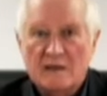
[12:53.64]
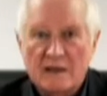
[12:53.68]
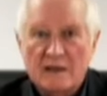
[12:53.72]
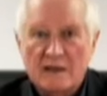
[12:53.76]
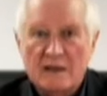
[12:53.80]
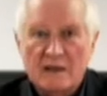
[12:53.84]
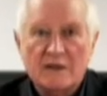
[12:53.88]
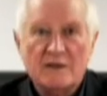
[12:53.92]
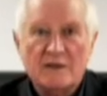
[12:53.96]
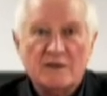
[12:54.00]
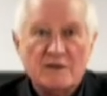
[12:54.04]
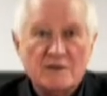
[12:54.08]

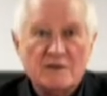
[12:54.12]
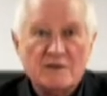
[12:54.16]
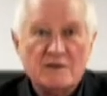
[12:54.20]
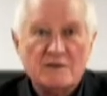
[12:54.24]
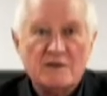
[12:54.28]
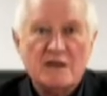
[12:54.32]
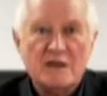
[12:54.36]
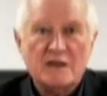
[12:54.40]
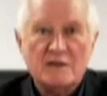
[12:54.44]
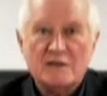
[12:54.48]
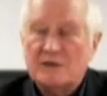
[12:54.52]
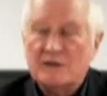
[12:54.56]
this
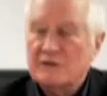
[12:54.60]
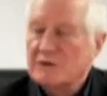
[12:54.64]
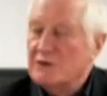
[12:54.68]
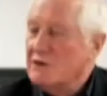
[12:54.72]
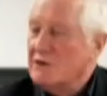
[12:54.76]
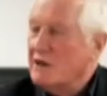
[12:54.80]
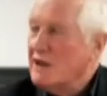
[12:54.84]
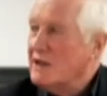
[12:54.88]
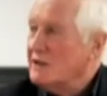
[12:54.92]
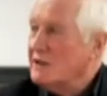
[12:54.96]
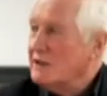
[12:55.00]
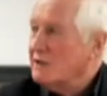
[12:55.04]
is how Lou
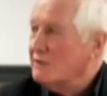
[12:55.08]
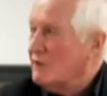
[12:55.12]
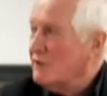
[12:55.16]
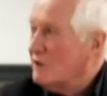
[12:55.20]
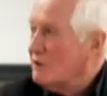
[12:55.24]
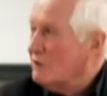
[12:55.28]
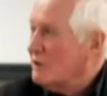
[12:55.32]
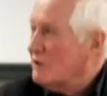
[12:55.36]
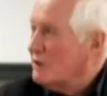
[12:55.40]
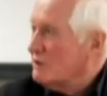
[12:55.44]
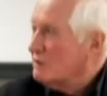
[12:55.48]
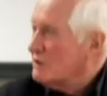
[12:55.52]
Gray did
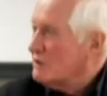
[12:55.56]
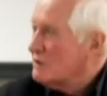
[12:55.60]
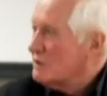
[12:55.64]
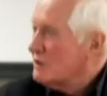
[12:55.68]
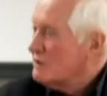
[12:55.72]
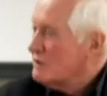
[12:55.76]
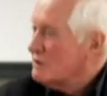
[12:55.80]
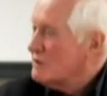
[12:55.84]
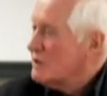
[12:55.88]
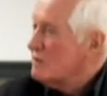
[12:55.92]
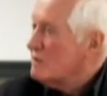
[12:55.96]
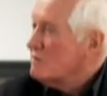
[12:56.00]
very well with the
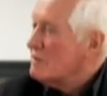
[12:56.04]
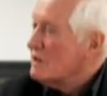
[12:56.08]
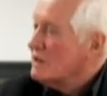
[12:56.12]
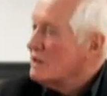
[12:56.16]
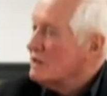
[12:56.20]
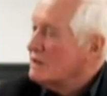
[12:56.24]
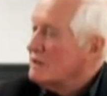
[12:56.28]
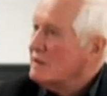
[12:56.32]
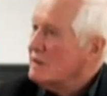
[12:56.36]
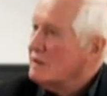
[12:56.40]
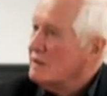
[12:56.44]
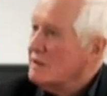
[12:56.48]
shows he
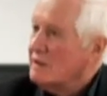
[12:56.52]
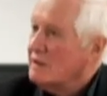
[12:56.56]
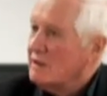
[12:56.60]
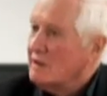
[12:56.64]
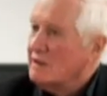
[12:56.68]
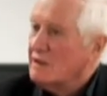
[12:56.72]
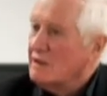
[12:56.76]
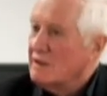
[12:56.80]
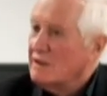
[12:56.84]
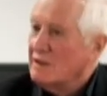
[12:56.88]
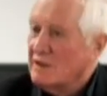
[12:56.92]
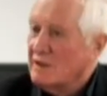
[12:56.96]
made.
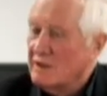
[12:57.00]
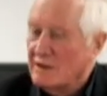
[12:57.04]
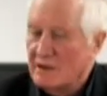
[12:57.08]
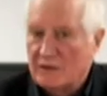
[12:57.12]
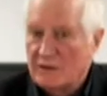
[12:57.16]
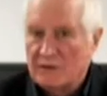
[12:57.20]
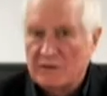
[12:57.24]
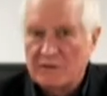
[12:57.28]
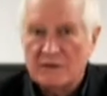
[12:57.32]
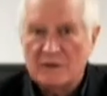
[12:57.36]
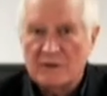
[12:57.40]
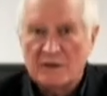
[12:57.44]

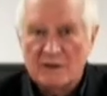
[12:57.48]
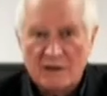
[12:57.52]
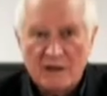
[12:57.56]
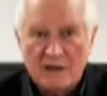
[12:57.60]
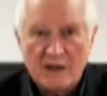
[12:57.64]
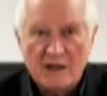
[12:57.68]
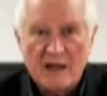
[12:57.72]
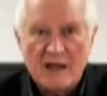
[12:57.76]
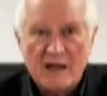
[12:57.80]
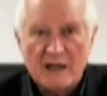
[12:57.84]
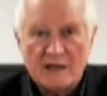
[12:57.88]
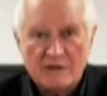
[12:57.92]
You got
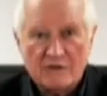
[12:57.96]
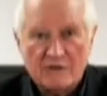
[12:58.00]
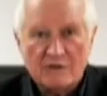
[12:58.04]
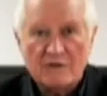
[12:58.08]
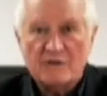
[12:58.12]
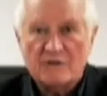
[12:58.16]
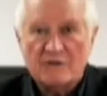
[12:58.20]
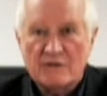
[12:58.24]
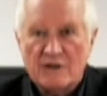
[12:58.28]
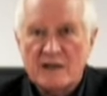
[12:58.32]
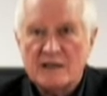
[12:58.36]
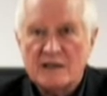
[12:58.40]
an actor
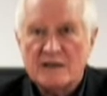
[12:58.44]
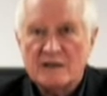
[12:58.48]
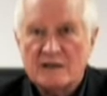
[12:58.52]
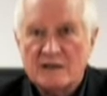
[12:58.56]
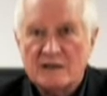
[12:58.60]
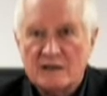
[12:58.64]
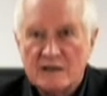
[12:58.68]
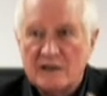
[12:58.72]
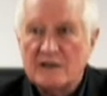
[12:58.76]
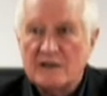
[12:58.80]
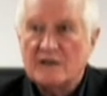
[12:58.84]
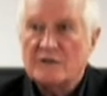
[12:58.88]
or a
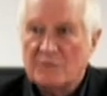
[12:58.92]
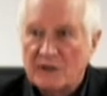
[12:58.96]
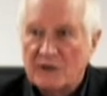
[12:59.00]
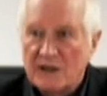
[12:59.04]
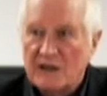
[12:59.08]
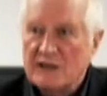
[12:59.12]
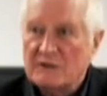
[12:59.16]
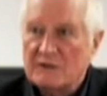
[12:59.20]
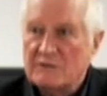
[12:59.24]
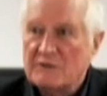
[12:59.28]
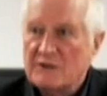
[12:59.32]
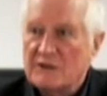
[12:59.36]
writer and you
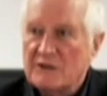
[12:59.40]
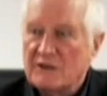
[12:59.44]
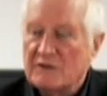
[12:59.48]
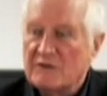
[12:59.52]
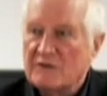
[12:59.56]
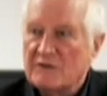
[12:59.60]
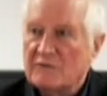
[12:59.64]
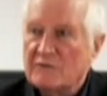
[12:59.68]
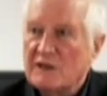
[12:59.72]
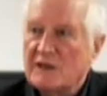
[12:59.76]
paid them a sum of